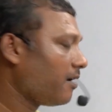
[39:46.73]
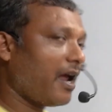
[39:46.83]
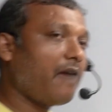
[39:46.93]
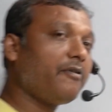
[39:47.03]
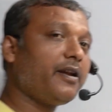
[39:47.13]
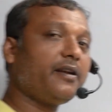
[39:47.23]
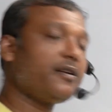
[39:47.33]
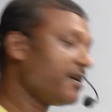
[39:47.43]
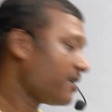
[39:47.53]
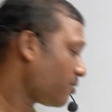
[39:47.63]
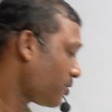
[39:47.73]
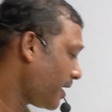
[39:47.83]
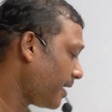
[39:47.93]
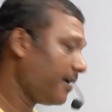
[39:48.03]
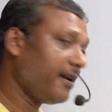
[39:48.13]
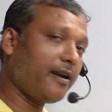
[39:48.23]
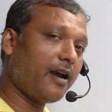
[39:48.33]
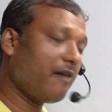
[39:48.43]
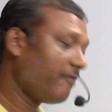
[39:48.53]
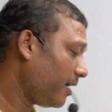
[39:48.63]
Every society,
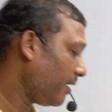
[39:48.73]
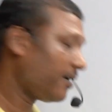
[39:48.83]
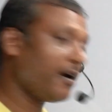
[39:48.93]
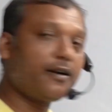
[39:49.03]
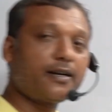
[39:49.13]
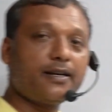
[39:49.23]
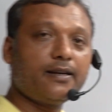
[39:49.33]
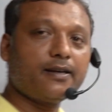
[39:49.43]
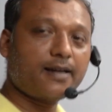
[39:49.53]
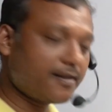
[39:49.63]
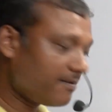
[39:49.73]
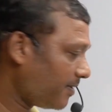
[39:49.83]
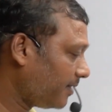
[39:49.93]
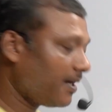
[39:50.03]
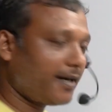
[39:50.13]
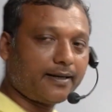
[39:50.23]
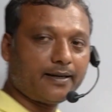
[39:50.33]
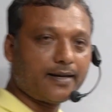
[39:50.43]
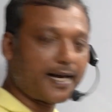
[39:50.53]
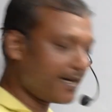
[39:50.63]
every country run with that
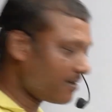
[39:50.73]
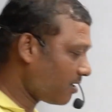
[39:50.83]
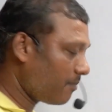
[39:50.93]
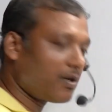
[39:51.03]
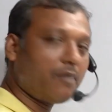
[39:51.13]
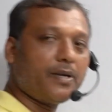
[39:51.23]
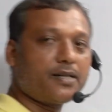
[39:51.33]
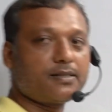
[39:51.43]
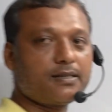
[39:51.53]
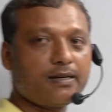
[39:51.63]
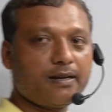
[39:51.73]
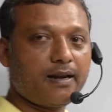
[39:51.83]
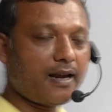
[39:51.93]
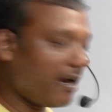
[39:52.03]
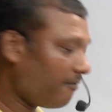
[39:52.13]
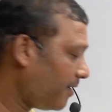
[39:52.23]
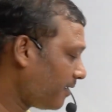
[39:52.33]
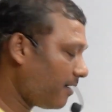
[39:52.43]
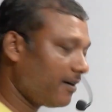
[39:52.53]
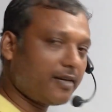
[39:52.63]
direction of government. Every
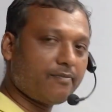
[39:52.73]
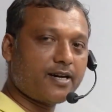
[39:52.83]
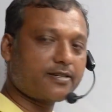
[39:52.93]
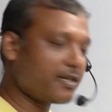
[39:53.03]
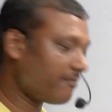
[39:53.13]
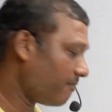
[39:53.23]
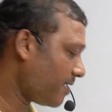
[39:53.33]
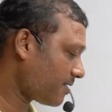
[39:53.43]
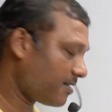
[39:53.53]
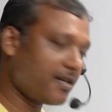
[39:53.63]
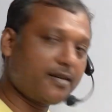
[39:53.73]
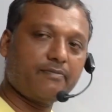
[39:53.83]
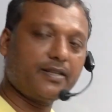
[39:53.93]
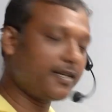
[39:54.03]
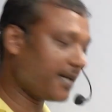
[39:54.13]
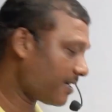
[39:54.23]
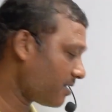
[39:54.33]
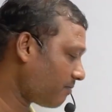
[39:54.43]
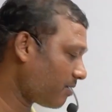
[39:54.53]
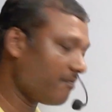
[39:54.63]
country must run with the direction
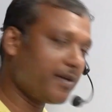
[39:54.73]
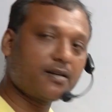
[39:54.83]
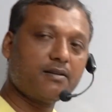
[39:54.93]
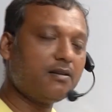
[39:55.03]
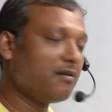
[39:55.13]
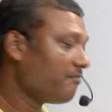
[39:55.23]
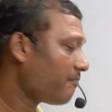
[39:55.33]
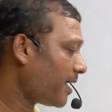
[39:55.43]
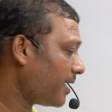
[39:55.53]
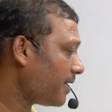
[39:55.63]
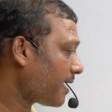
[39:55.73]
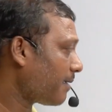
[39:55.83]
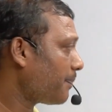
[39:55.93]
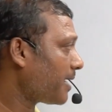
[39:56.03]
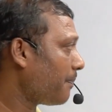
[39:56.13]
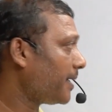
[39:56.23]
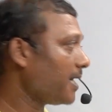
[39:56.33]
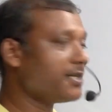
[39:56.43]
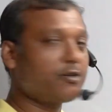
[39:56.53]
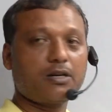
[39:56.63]
of government. But it is a
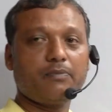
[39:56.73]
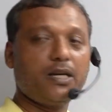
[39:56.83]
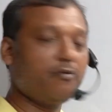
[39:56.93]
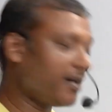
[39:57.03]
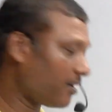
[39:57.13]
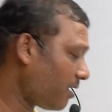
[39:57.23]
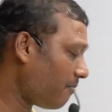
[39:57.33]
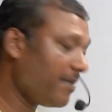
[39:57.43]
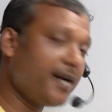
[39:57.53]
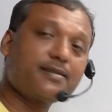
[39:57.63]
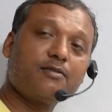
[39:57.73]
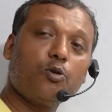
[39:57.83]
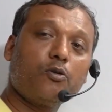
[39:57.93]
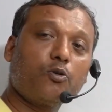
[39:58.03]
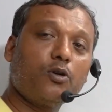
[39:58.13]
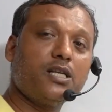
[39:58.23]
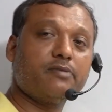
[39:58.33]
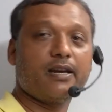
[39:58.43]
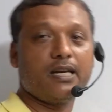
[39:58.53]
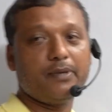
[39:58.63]
capitalist economy where government's role is
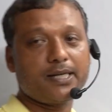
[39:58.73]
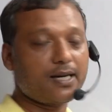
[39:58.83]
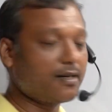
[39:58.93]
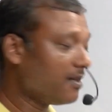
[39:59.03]
very limited.